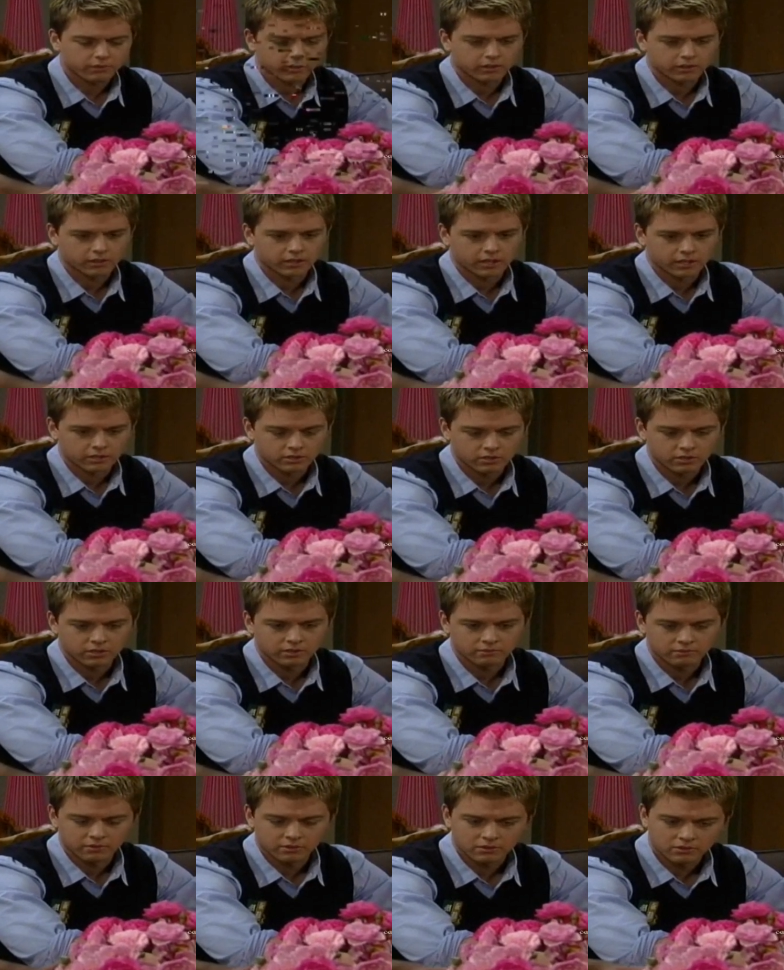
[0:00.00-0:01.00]
friendly and
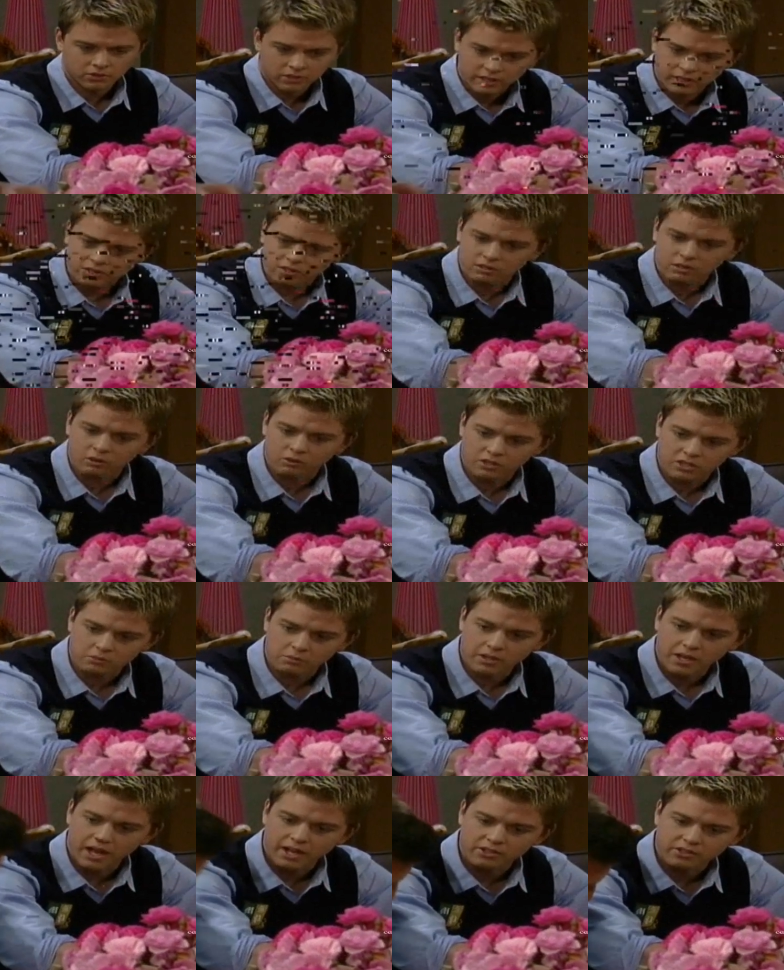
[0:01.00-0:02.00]
she she gets close to
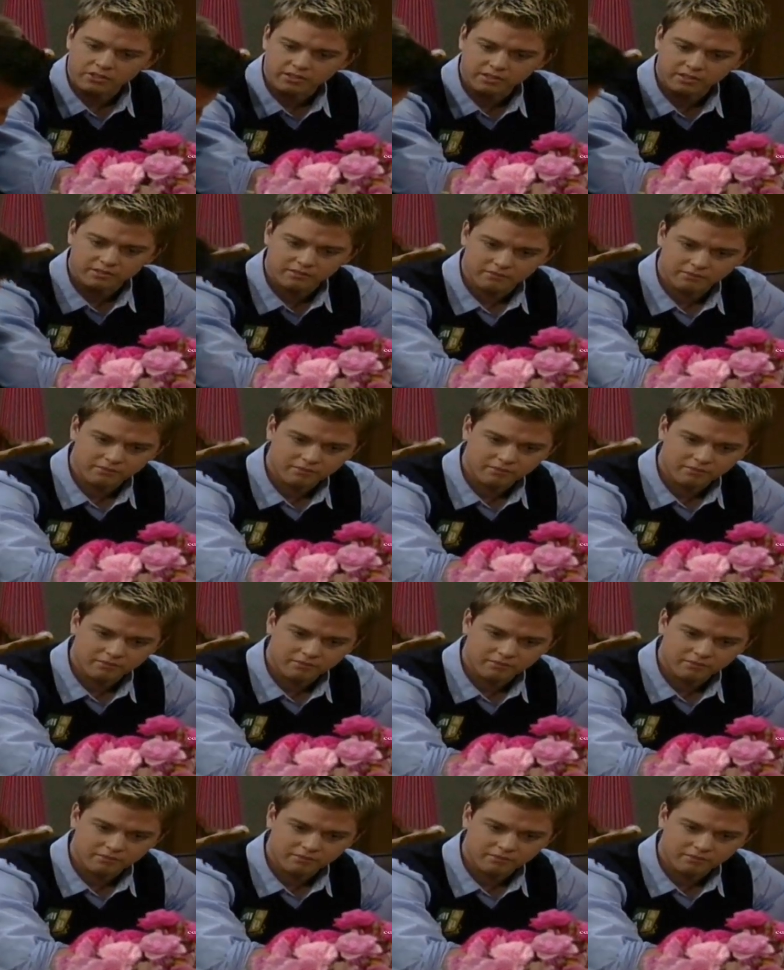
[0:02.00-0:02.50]
me, I just